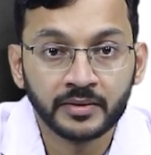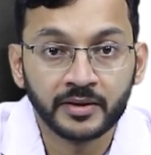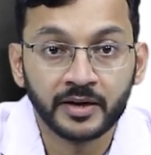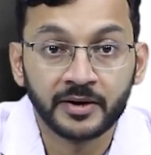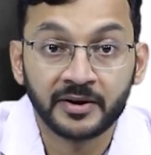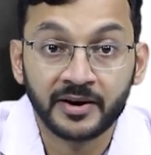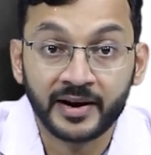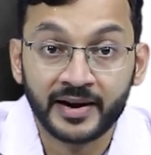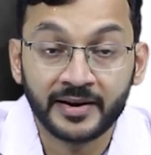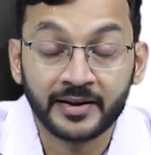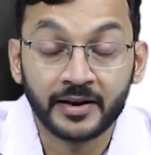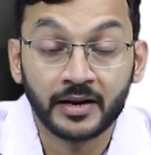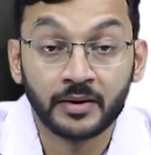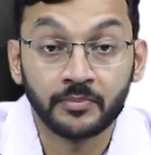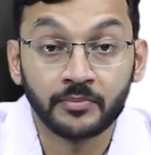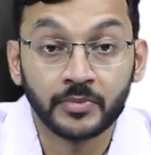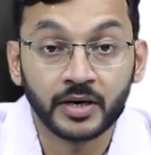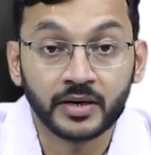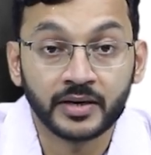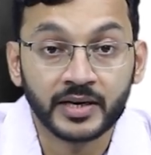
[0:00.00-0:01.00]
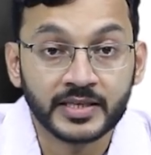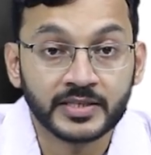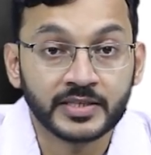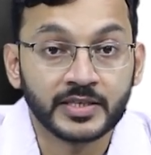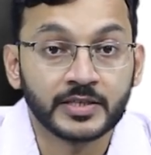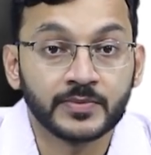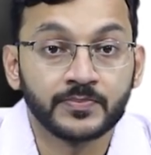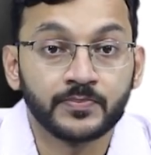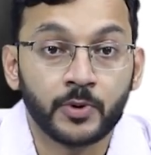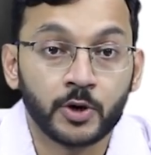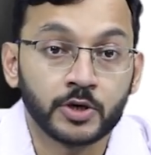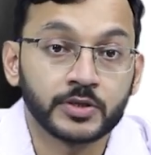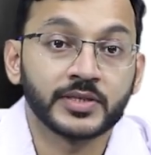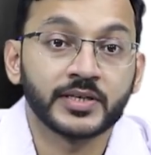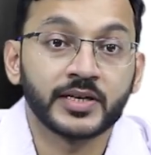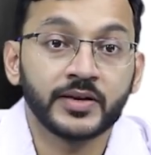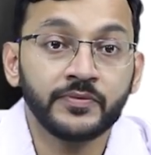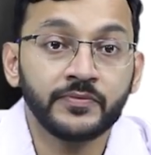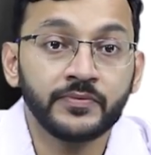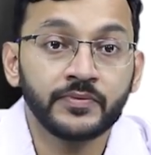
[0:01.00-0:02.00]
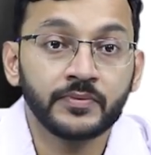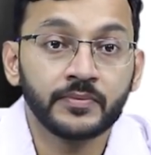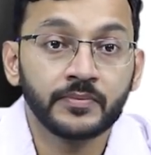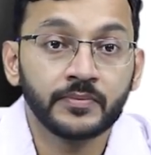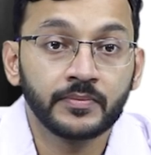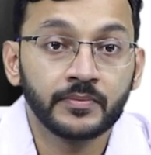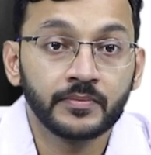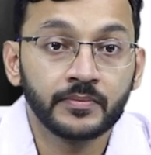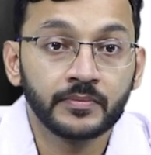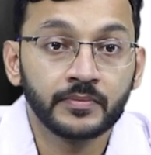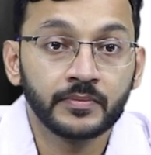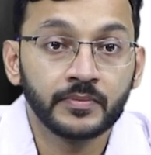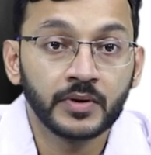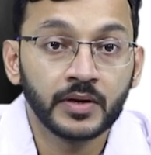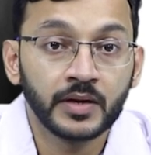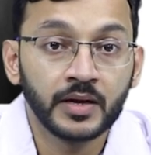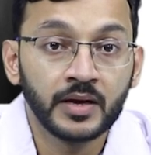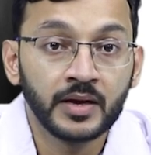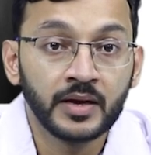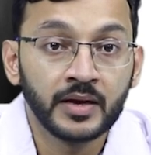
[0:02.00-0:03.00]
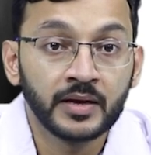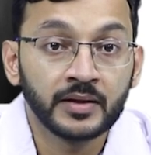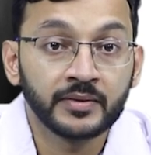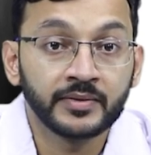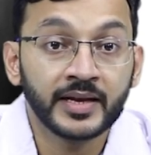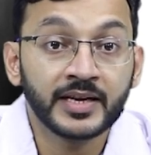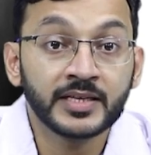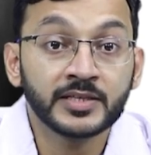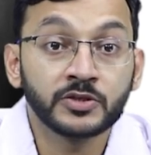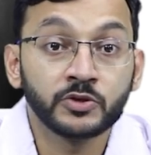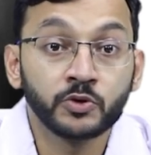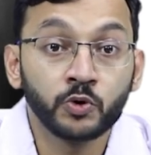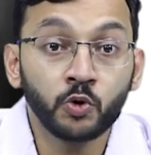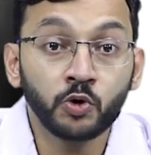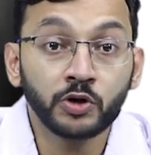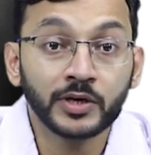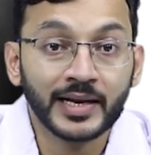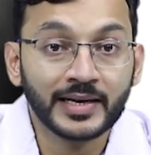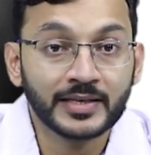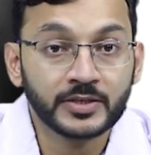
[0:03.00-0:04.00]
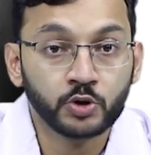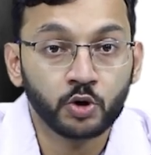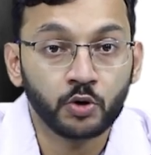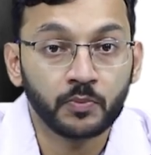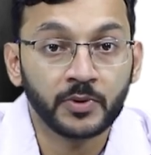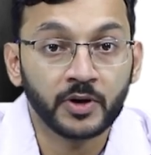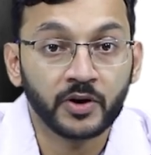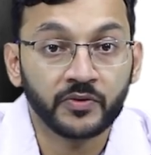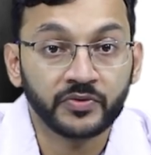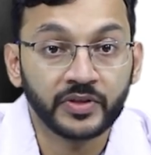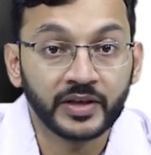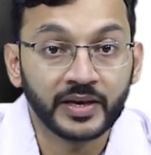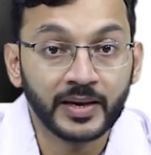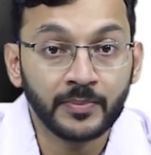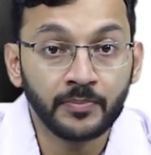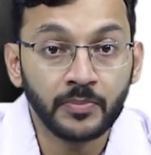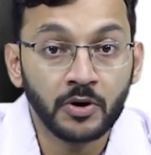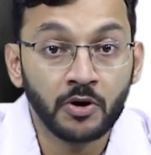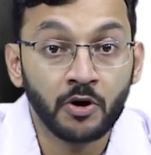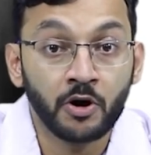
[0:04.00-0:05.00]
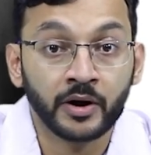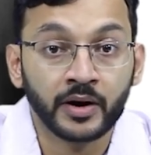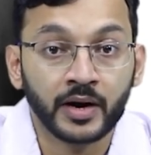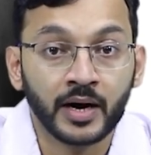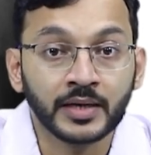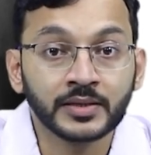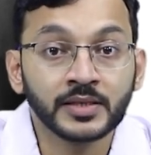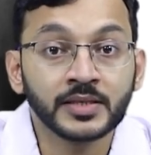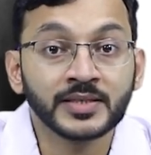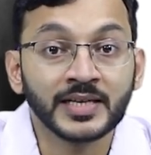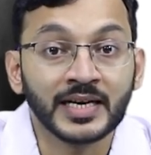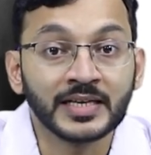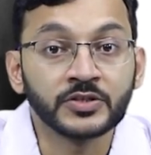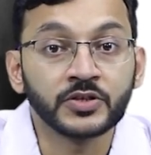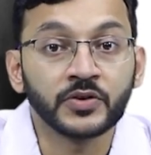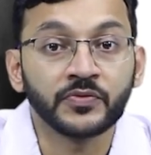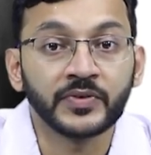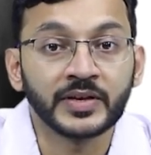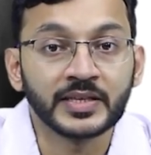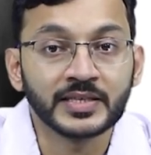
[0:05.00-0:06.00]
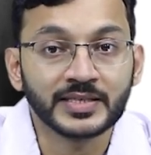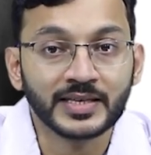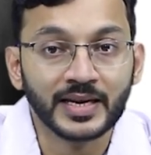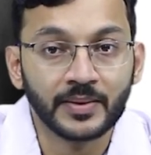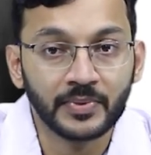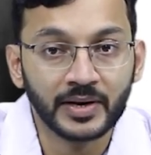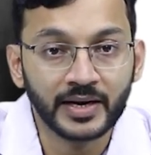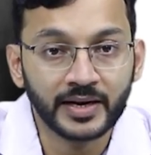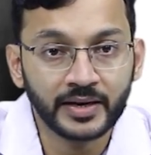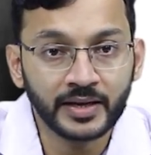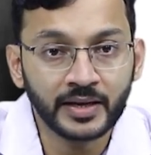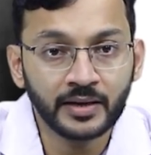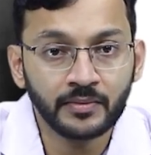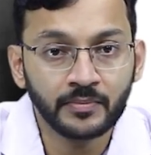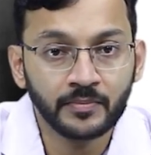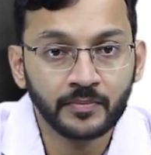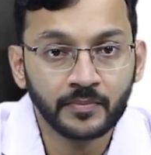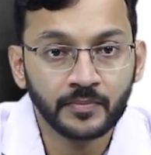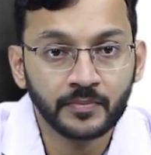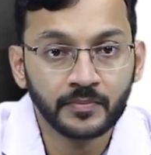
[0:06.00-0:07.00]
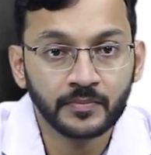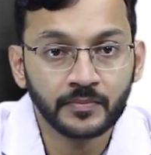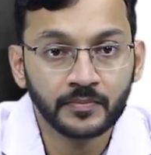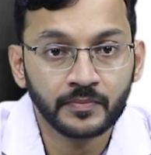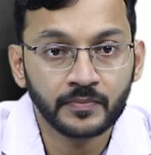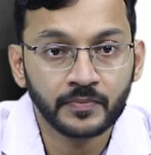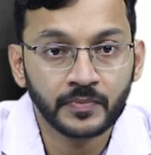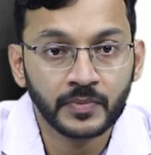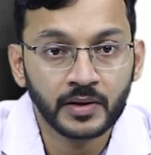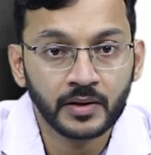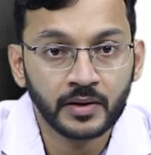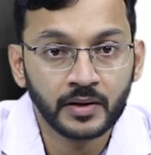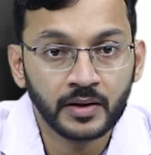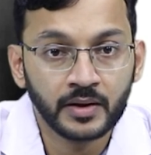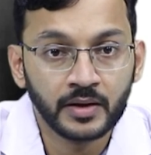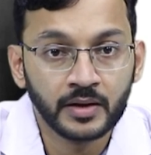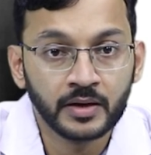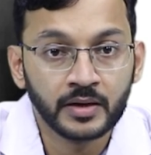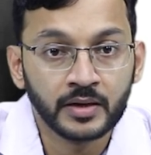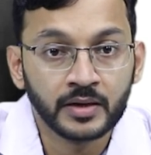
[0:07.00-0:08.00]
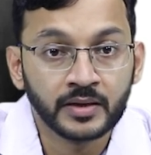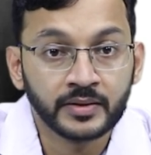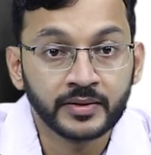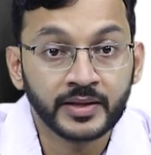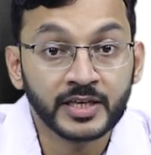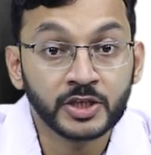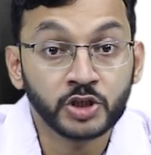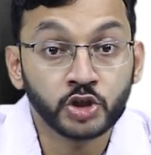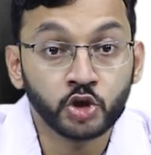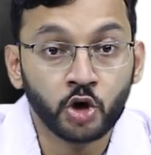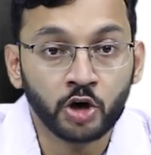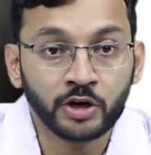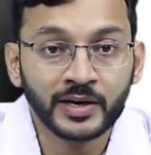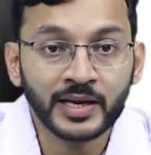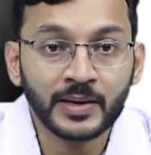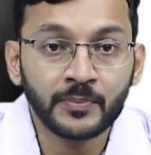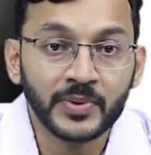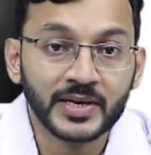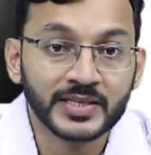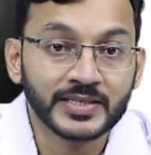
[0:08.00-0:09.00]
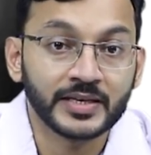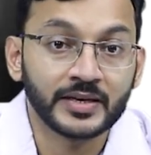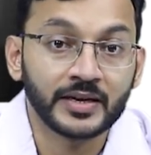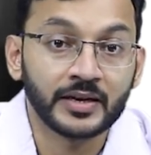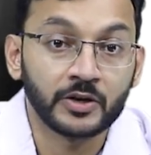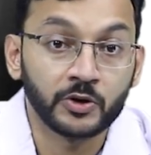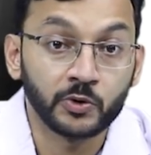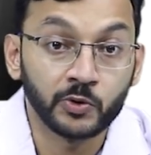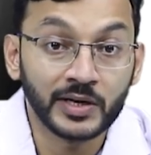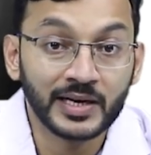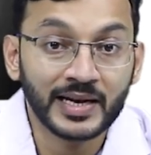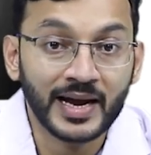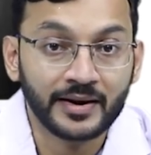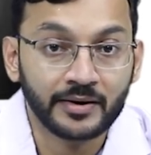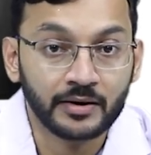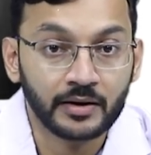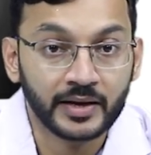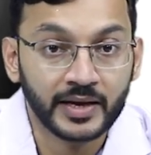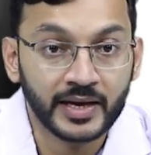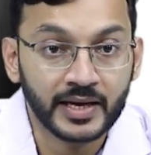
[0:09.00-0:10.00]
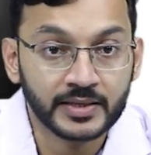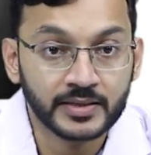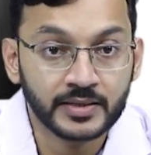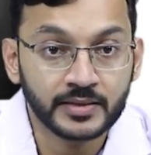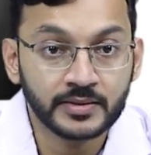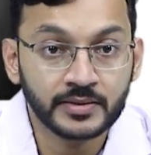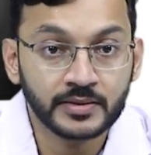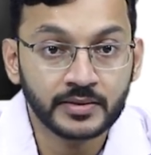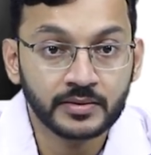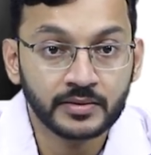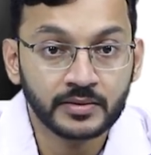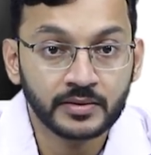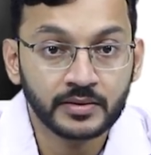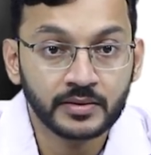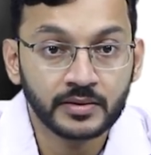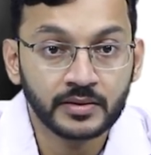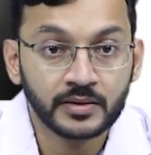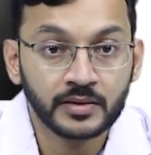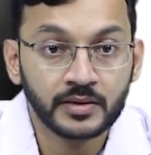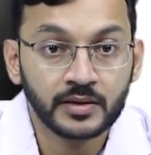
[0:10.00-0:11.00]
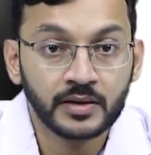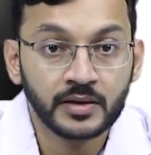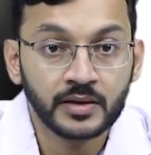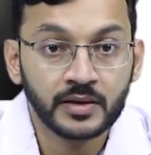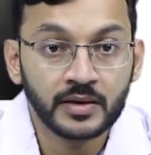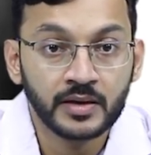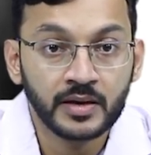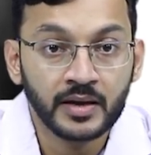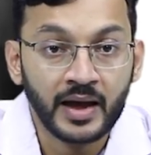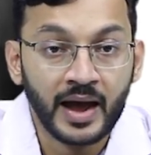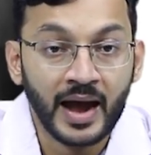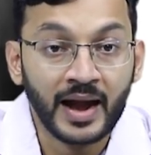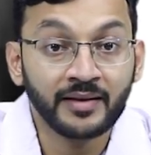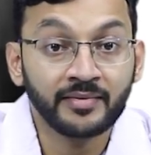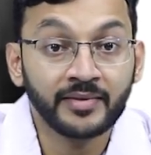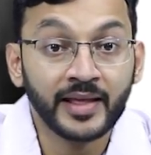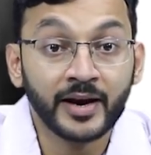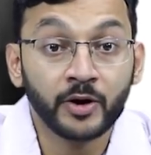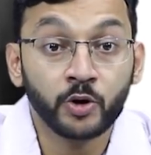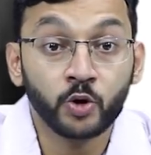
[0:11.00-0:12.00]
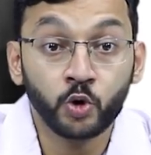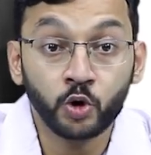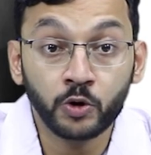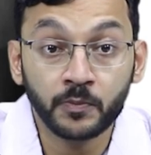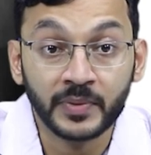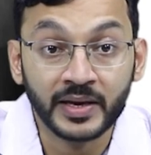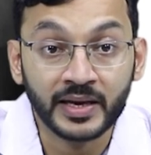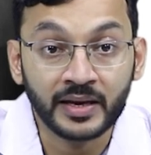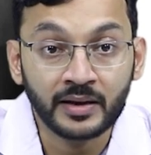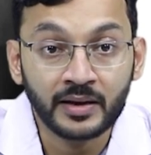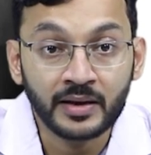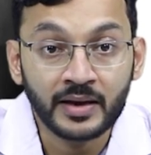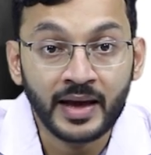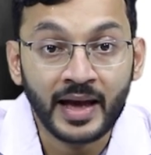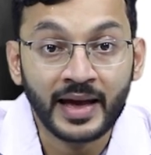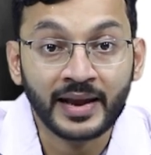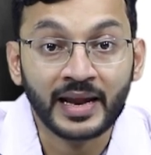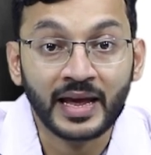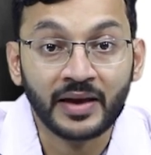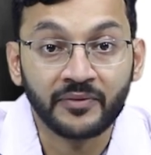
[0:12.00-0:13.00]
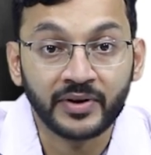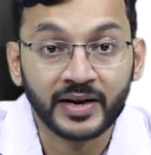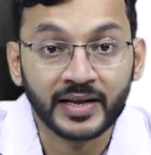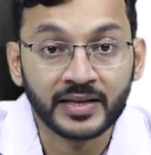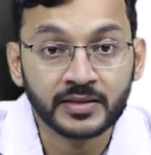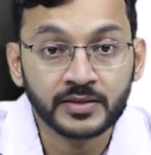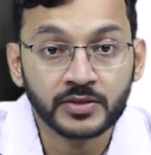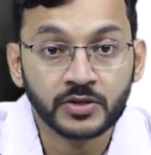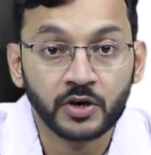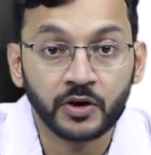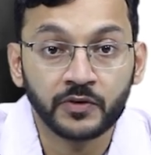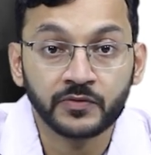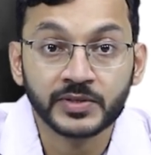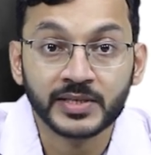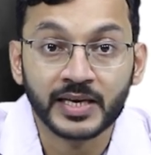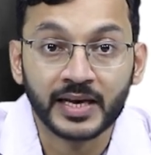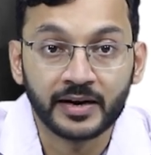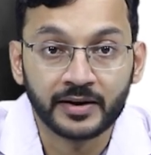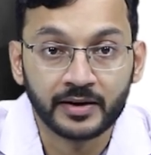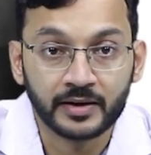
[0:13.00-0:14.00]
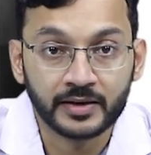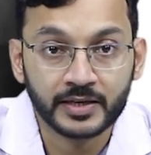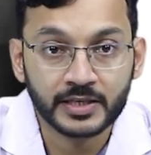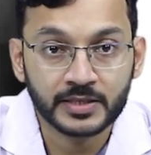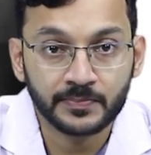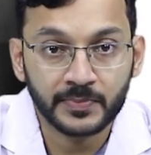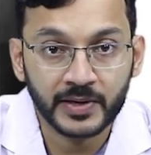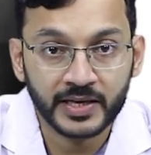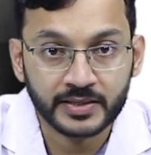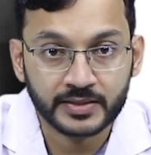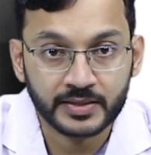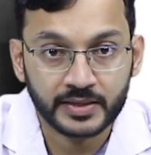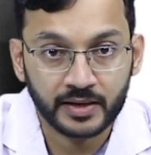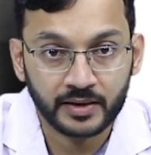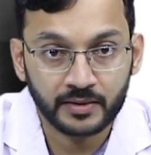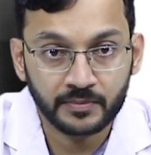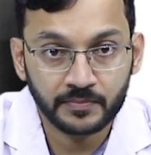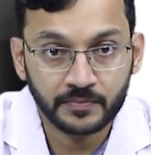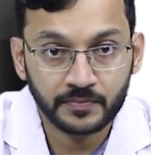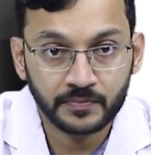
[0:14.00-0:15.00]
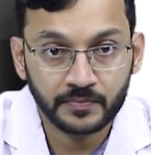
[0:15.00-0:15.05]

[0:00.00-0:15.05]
The Trendelenburg test is positive. There is no telescopy of the hip or other signs of instability. There is shortening present in unilateral cases. And there could be an evidence of skeletal dysplasia.